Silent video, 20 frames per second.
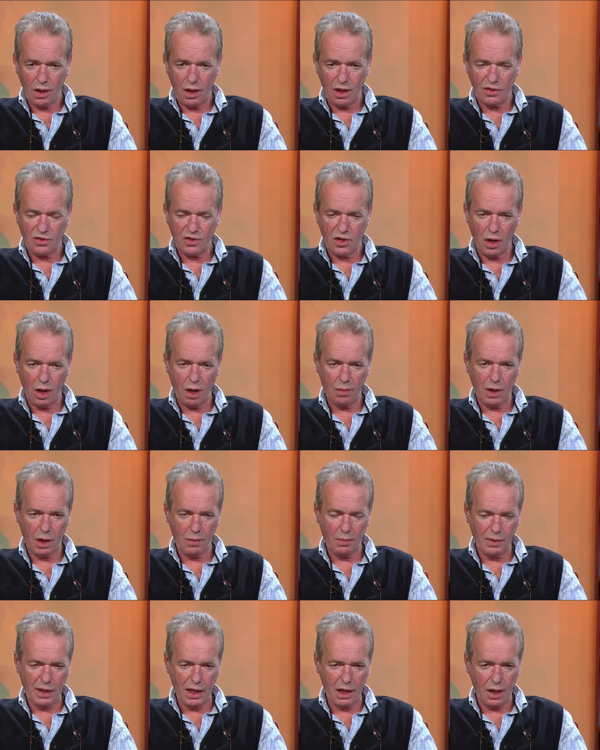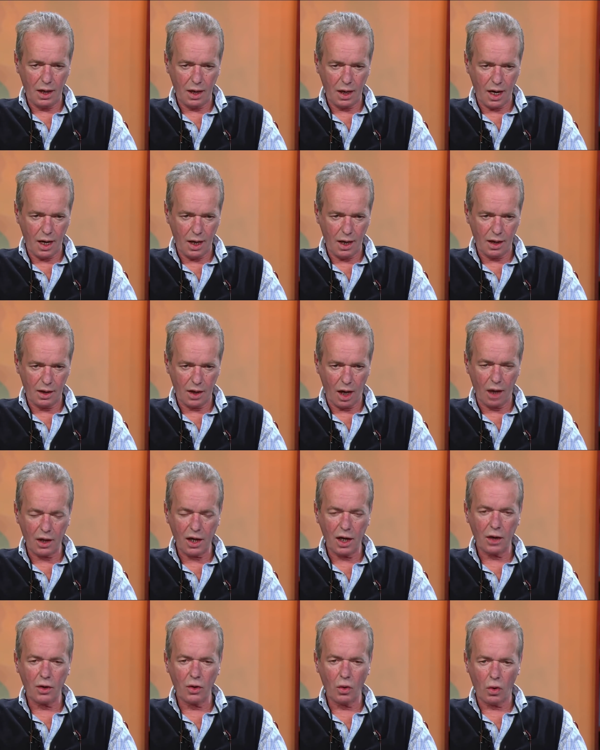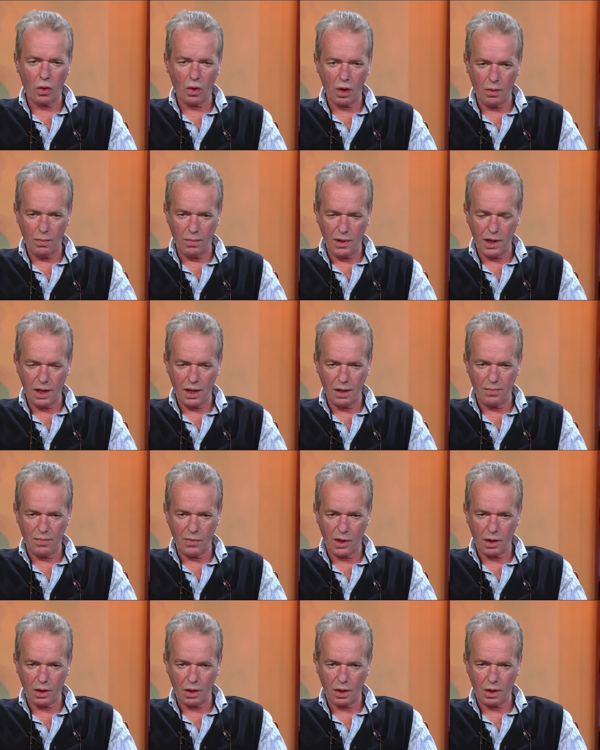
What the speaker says: interminably and unignorably